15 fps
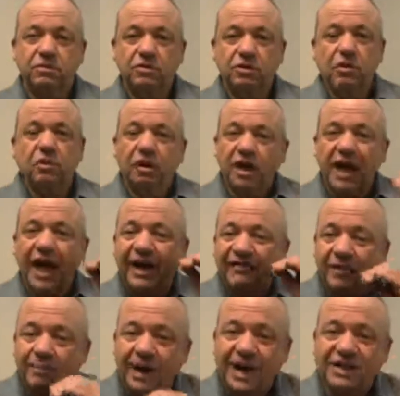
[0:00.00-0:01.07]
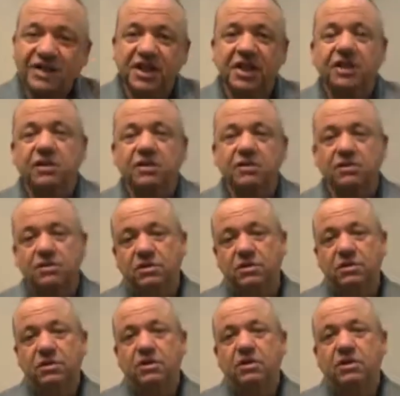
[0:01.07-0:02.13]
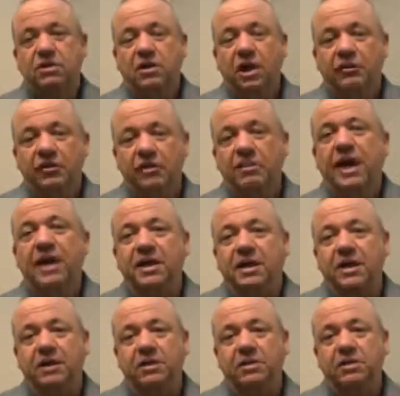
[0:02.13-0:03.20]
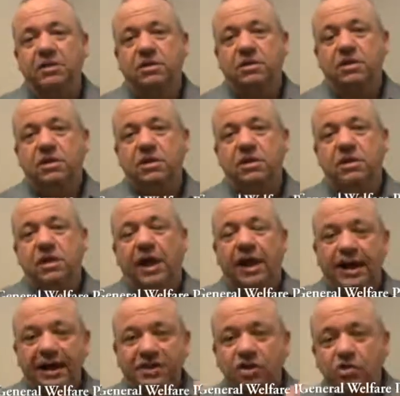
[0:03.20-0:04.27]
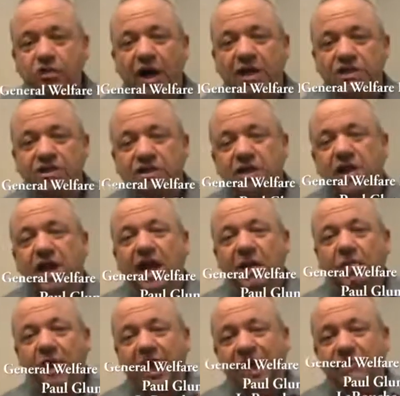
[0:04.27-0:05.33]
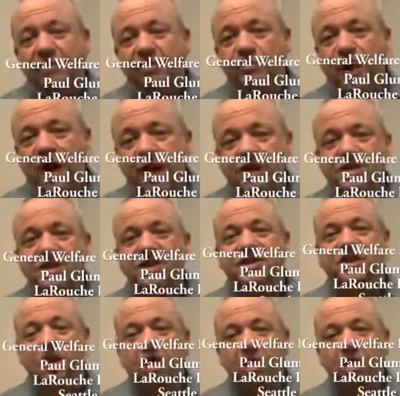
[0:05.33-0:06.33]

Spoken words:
or we're going to have a mass kill of humanity. It gets crushed, and we have the policies